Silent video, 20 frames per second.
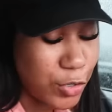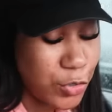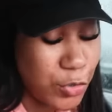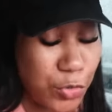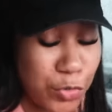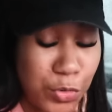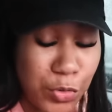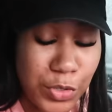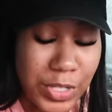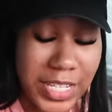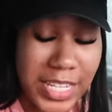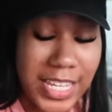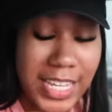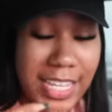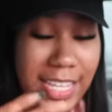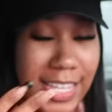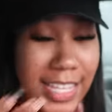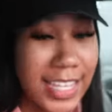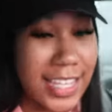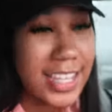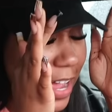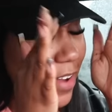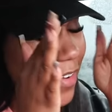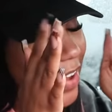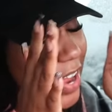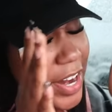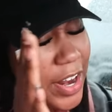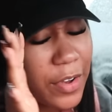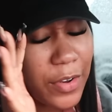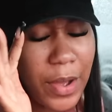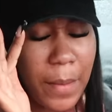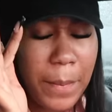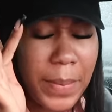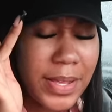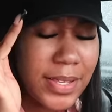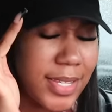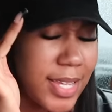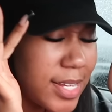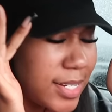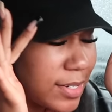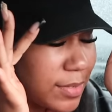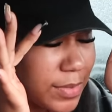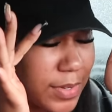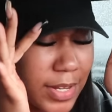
the jacuzzi. There ain't no competition